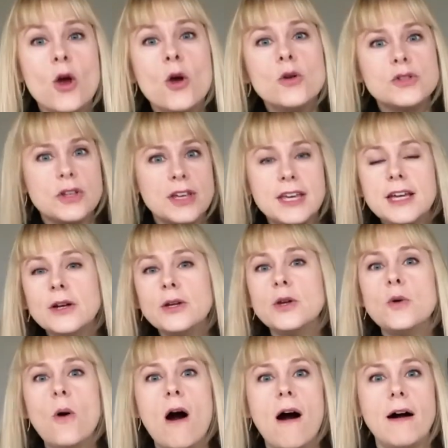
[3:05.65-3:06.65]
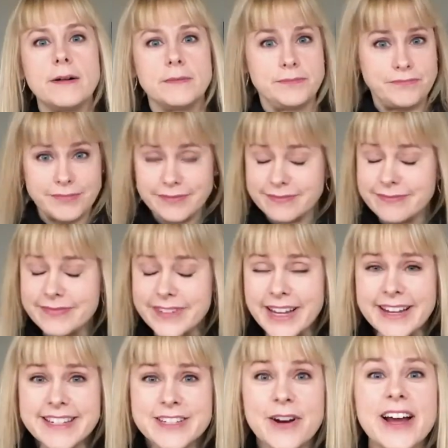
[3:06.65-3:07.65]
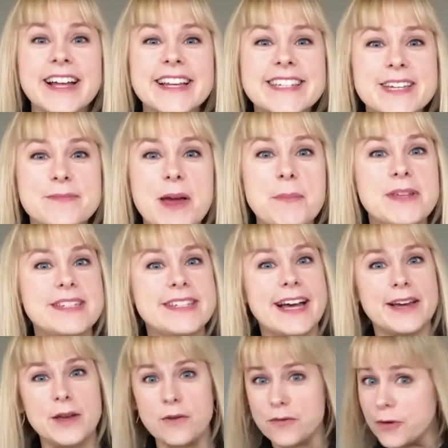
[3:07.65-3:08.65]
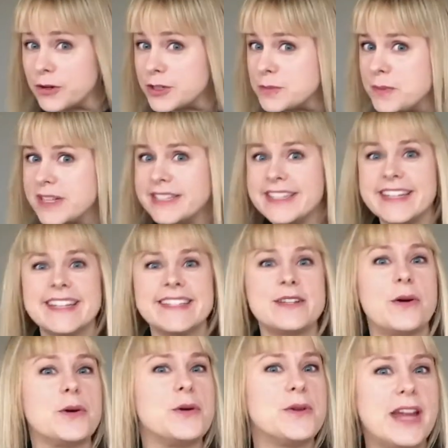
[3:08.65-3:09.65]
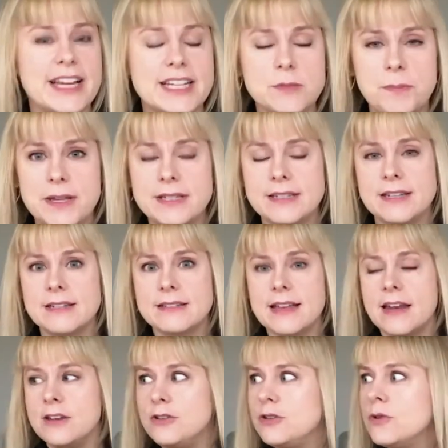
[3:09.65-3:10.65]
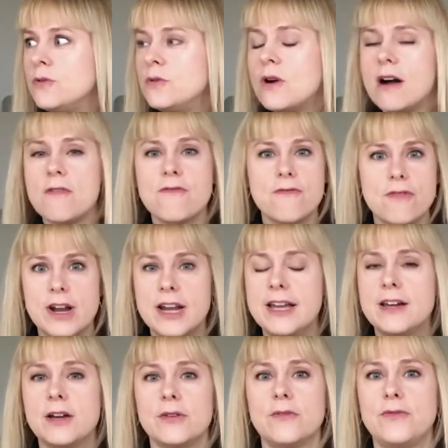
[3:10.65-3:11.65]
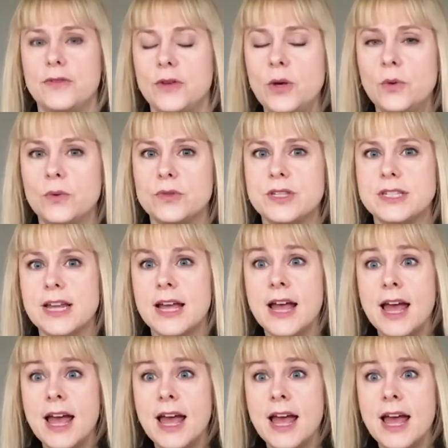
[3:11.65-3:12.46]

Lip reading: So here you are trying to maybe start your first business or your next business, and you are really confused